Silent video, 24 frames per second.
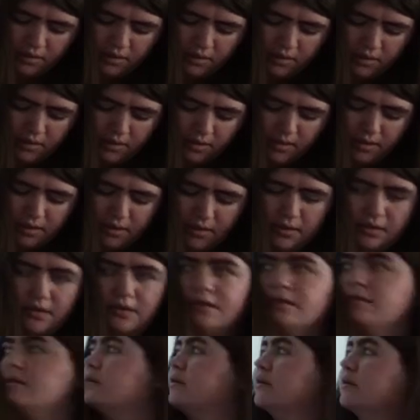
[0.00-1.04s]
And
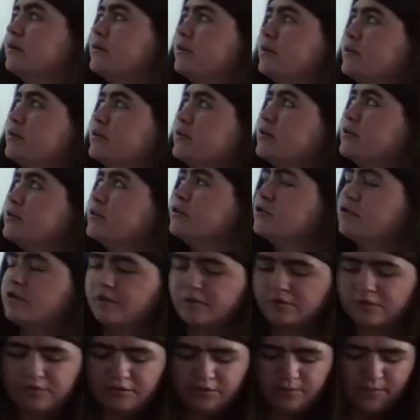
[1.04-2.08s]

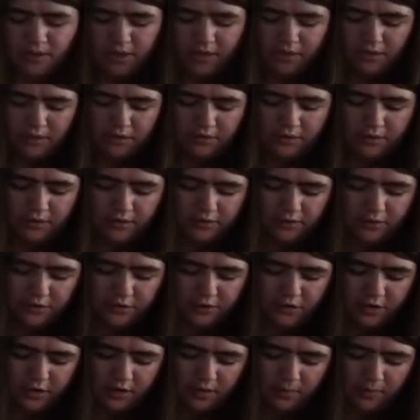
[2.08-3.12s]
just a reminder, these are
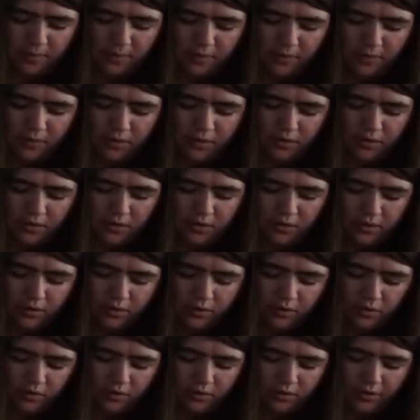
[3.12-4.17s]
talking about
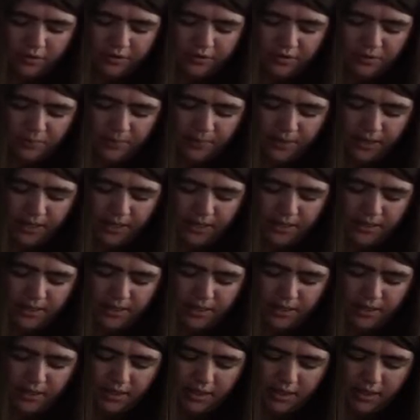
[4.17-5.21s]

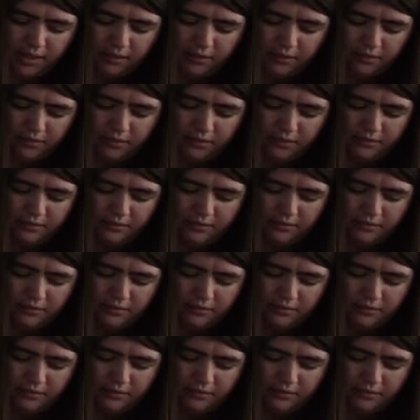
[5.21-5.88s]
corresponding angles.